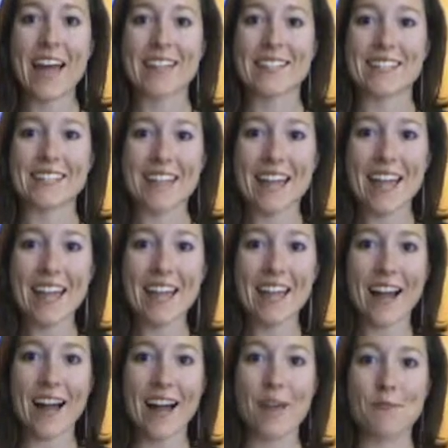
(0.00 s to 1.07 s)
Today
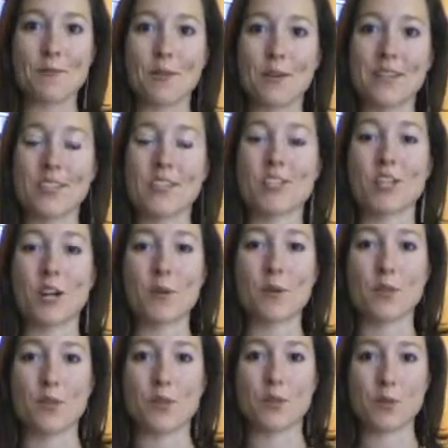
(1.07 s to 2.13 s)
I am going to share
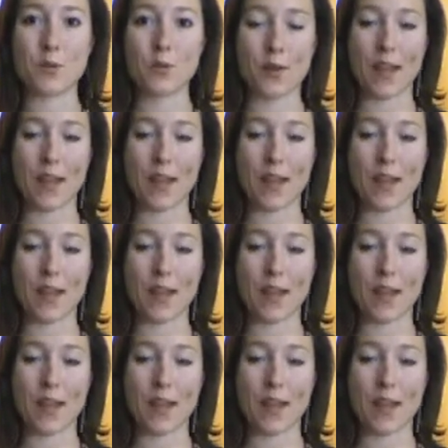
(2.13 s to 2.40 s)
with you